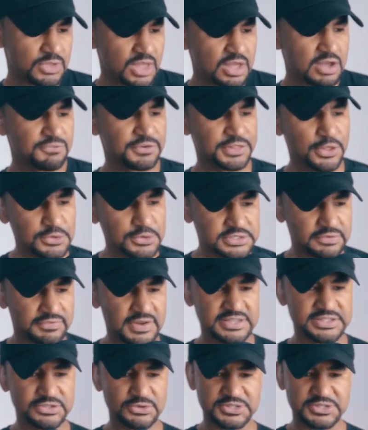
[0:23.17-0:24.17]
for those of
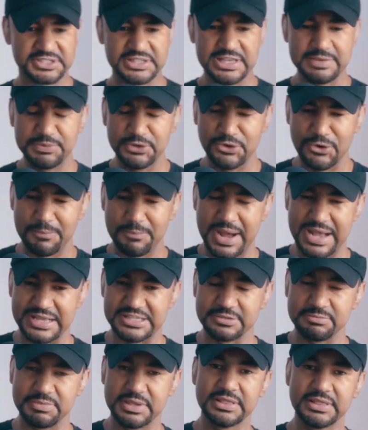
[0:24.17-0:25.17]
us that are sleeping on
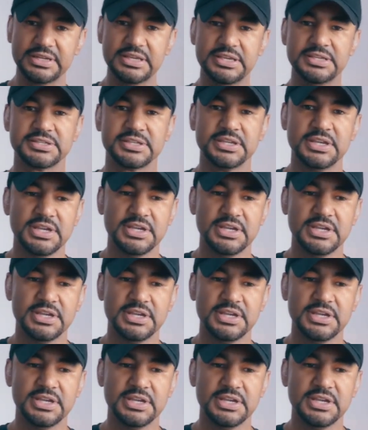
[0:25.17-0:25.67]
possibilities,